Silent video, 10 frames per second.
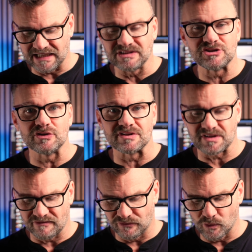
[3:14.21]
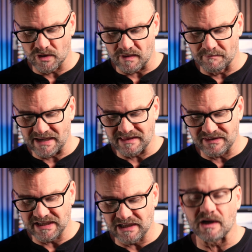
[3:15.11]
and shoots
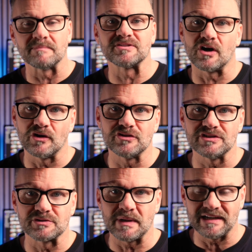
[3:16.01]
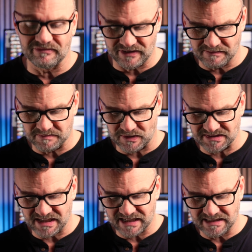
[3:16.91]
4:3 up to 120 frames per
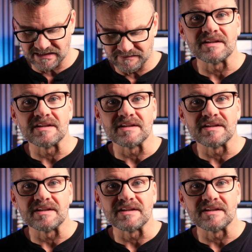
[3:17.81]
second.